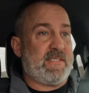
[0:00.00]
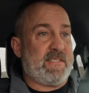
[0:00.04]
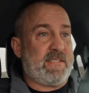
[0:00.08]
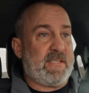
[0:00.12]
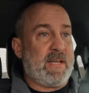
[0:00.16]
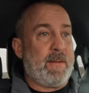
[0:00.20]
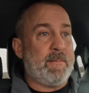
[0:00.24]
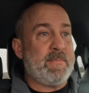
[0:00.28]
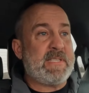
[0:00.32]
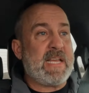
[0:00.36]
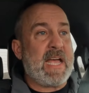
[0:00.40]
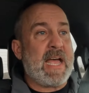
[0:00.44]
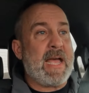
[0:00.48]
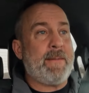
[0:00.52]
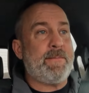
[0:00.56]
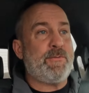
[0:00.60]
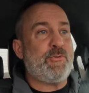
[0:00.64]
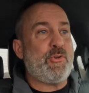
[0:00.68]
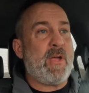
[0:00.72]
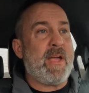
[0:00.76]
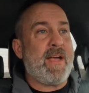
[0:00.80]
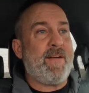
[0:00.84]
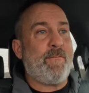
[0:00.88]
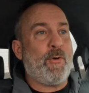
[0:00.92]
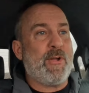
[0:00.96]

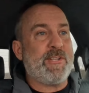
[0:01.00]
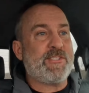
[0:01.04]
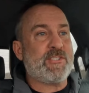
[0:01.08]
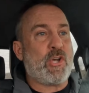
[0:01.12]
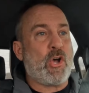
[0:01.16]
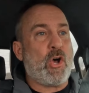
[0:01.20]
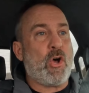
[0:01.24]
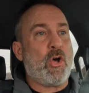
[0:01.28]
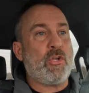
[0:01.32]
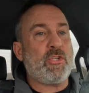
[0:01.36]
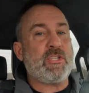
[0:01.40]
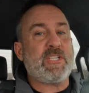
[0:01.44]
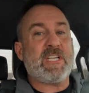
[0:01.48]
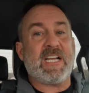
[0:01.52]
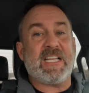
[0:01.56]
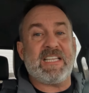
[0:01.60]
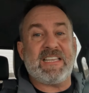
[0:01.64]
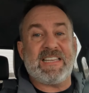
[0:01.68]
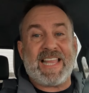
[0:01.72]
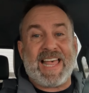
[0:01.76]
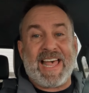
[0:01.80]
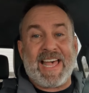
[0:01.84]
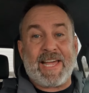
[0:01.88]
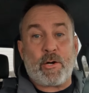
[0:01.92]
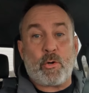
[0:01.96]
Sometimes you have what's called
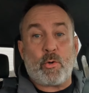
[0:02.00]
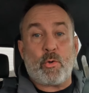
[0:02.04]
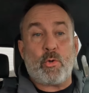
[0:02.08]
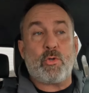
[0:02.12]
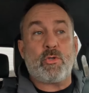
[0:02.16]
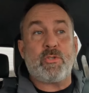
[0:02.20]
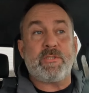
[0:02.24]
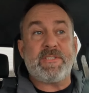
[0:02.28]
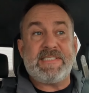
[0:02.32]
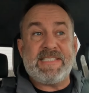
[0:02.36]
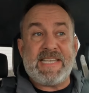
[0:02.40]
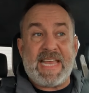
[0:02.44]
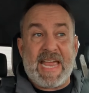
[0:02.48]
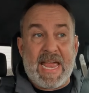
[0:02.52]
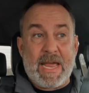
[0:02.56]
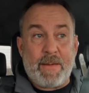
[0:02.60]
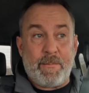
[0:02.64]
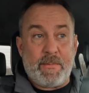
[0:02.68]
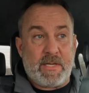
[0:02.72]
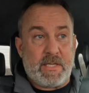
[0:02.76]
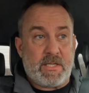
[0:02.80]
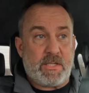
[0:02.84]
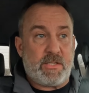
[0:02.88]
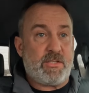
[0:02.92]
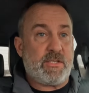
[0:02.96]
collateral
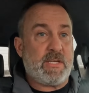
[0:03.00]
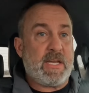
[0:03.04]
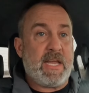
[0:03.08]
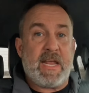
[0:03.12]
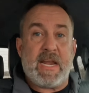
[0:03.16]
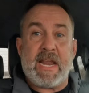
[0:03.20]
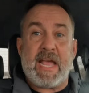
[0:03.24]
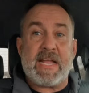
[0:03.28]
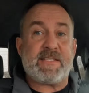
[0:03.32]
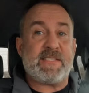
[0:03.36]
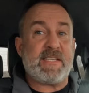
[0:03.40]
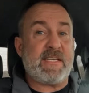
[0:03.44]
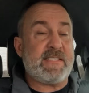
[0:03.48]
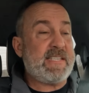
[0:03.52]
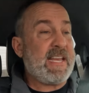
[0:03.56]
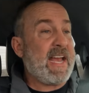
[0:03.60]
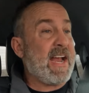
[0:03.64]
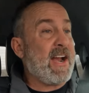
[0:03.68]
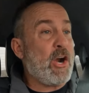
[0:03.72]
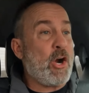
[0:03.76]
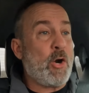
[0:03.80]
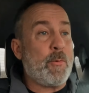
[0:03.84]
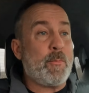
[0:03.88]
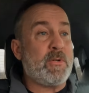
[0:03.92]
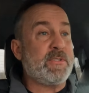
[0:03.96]
damage, and that's a
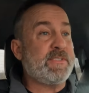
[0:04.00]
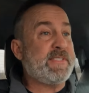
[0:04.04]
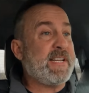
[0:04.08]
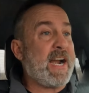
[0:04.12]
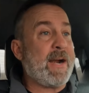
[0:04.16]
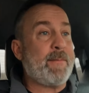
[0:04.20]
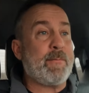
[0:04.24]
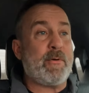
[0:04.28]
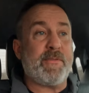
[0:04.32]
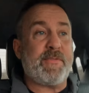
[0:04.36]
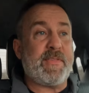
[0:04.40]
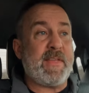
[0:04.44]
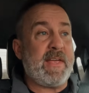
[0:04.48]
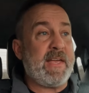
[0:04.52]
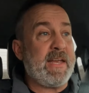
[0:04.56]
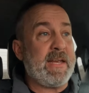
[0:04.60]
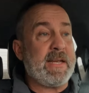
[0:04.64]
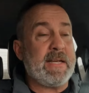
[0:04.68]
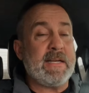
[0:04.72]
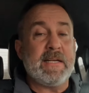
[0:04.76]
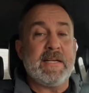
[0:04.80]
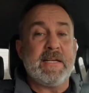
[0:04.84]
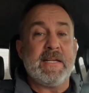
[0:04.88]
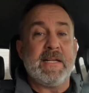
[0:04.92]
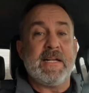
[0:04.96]
terrible, terrible
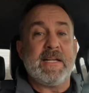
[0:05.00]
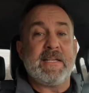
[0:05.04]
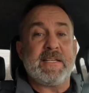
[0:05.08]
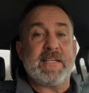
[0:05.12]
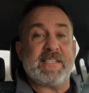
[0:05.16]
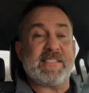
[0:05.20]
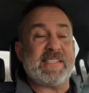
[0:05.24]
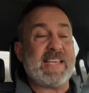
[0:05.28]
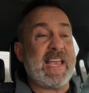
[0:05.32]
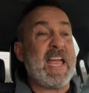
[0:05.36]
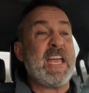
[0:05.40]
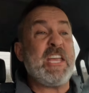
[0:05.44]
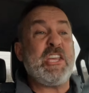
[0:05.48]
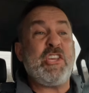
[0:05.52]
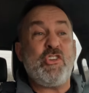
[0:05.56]
thing to say.